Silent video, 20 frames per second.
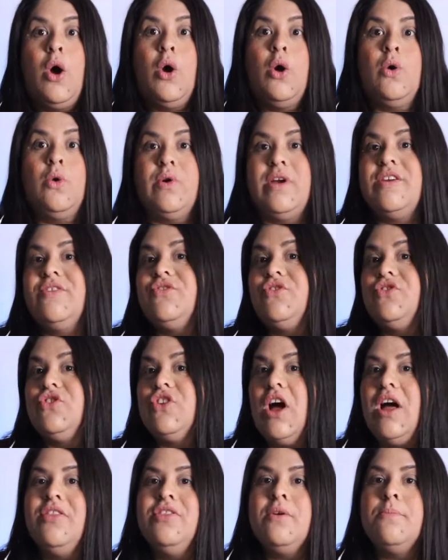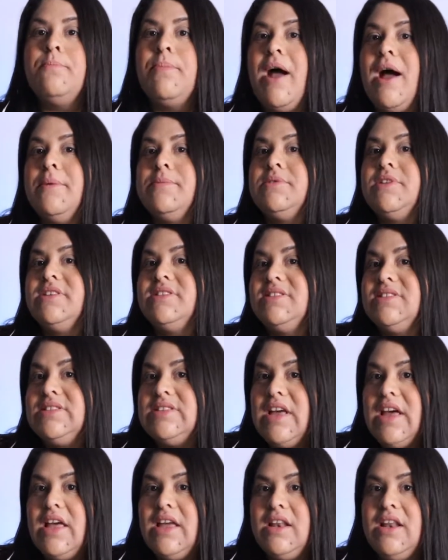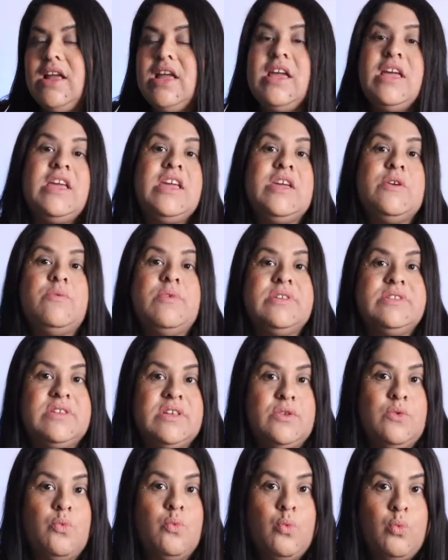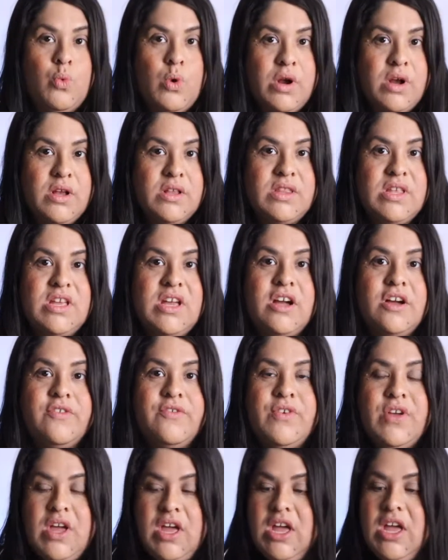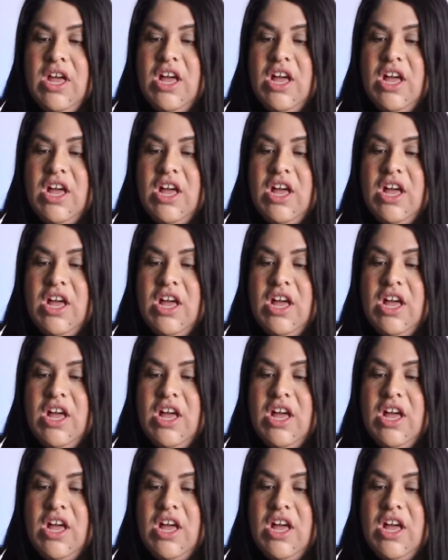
oh, if John the Baptist said he wasn't worthy of